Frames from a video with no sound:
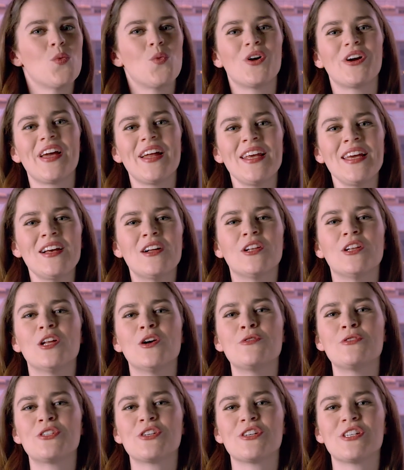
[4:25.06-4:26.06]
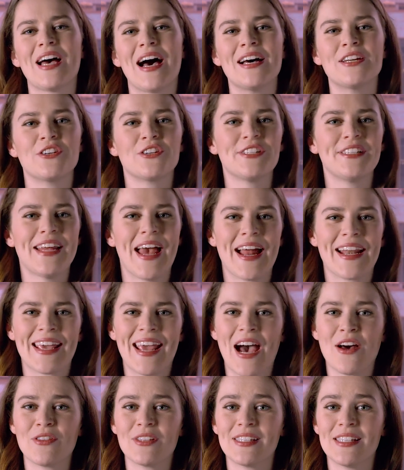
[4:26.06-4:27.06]
We're getting closer to understanding
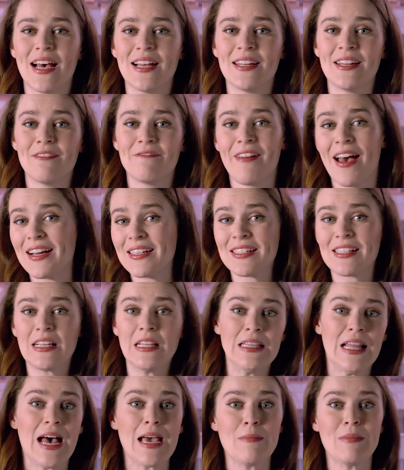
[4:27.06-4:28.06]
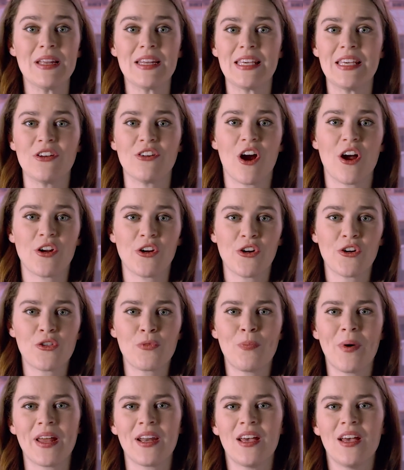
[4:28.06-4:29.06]
how the sun affects climate here on
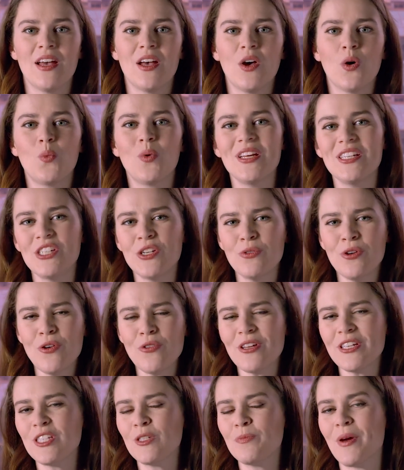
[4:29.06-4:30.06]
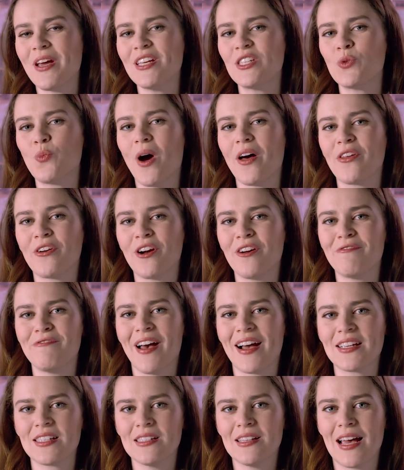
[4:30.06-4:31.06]
Earth, but we do know that space weather
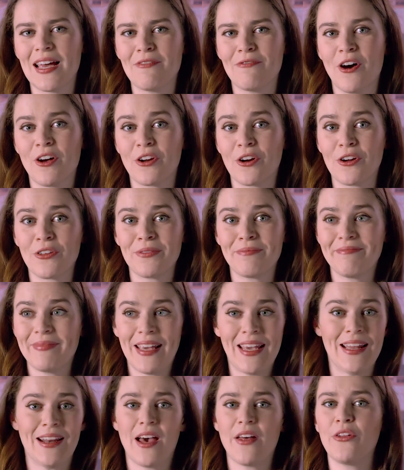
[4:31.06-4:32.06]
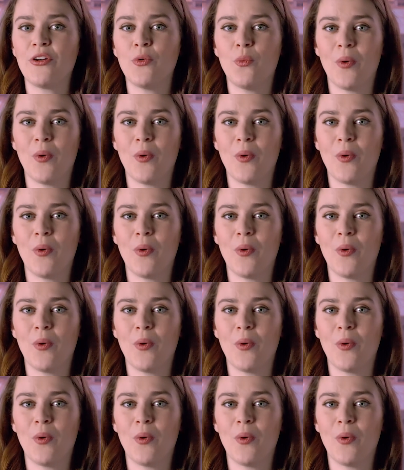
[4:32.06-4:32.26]
affects life on Earth in other